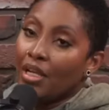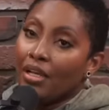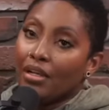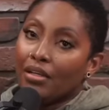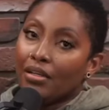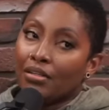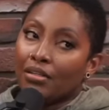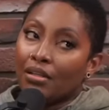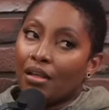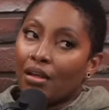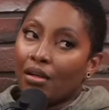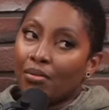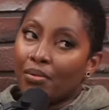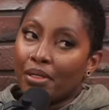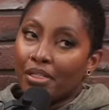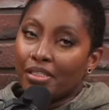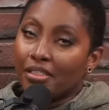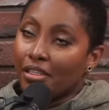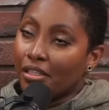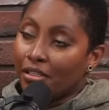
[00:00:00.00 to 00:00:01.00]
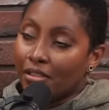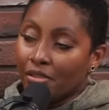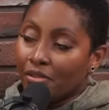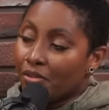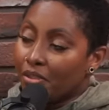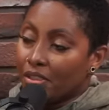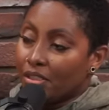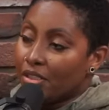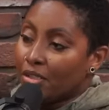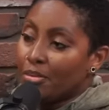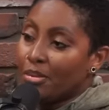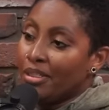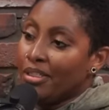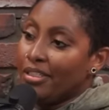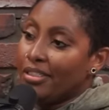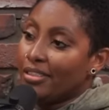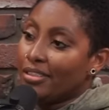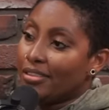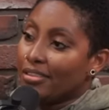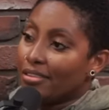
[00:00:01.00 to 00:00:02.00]
Yeah, and in a lot of ways, ignorance is
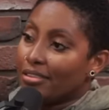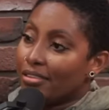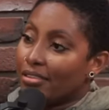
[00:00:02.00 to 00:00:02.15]
bliss.